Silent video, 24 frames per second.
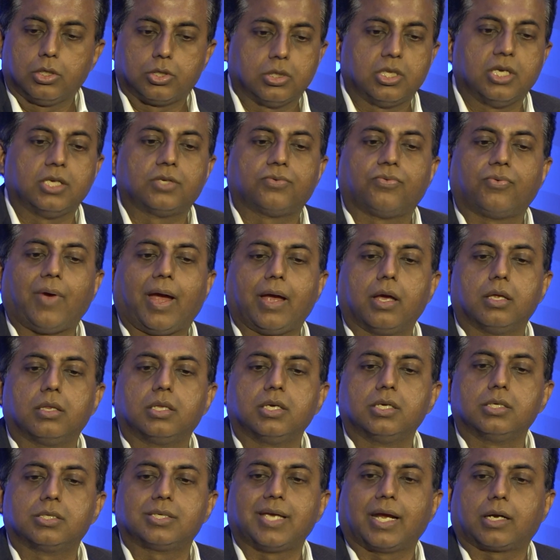So
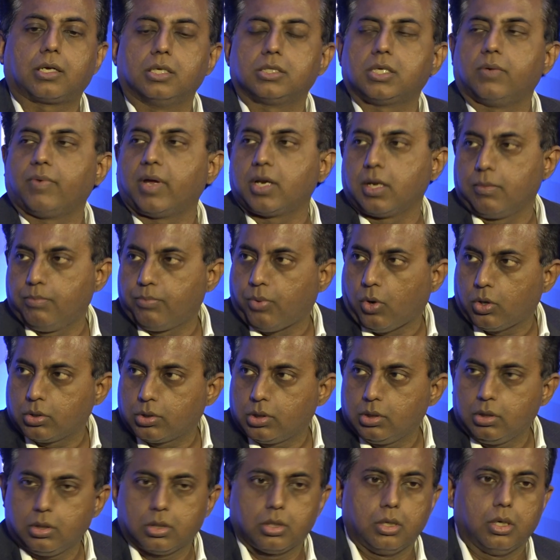these sectors are very
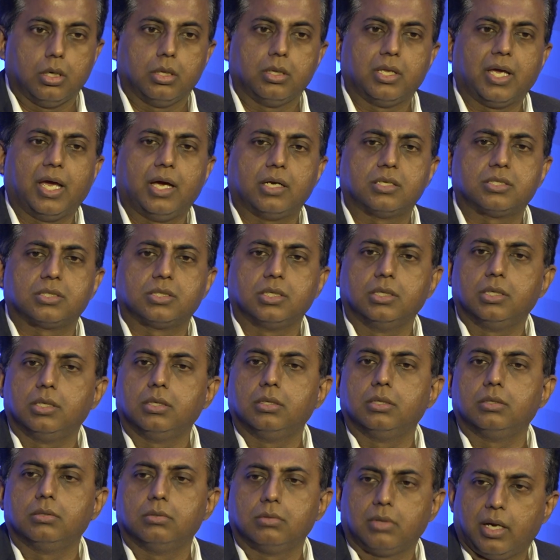important. They are
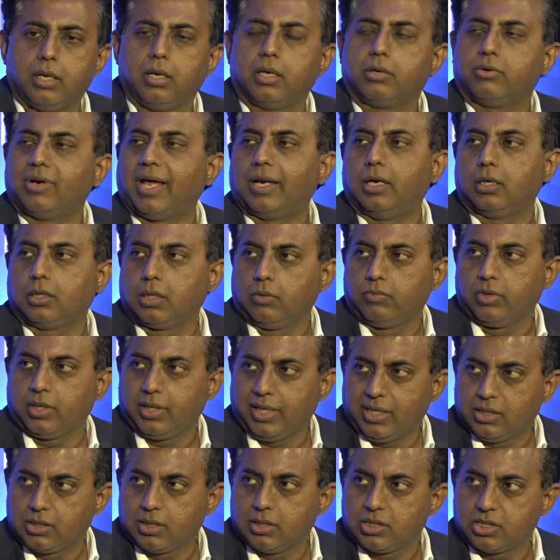still at relatively
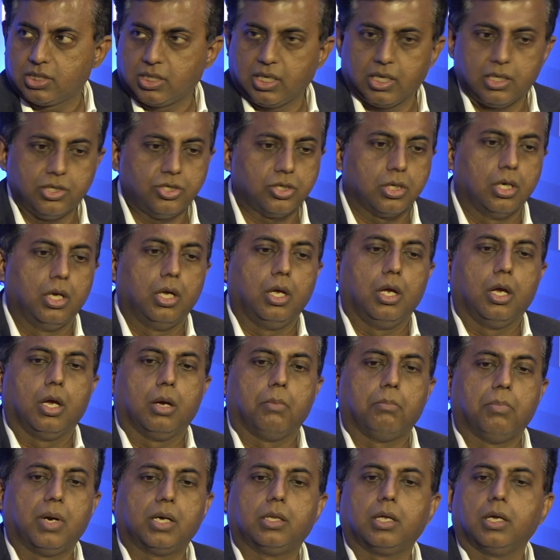nascent stage,
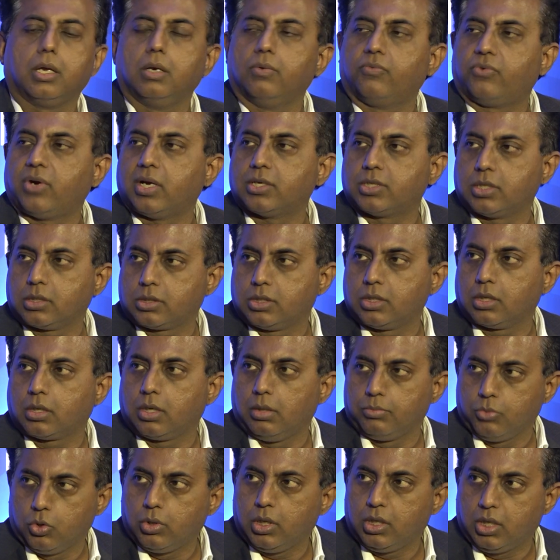but the infrastructure
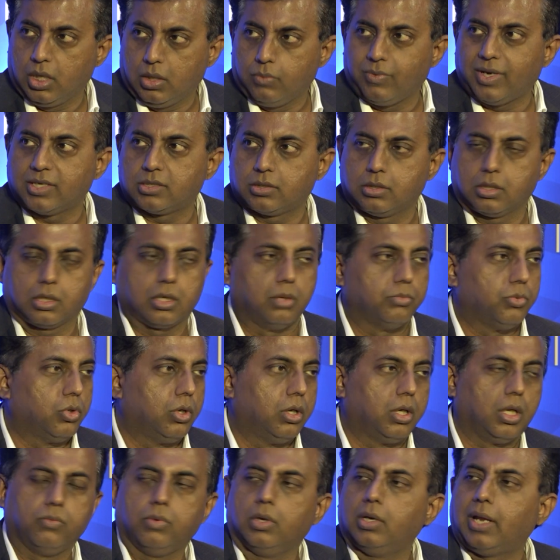community, investor
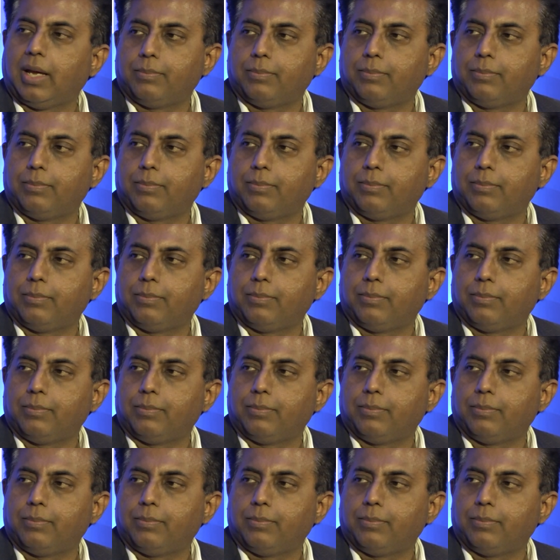community will